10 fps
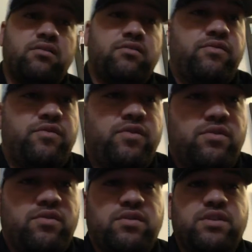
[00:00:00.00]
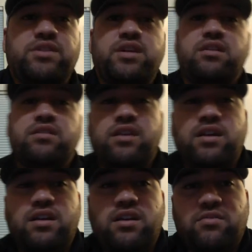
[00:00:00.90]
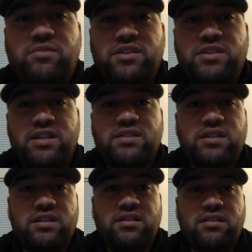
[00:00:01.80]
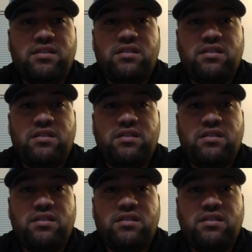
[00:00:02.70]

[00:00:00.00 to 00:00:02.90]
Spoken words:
For the child that I'll be assessing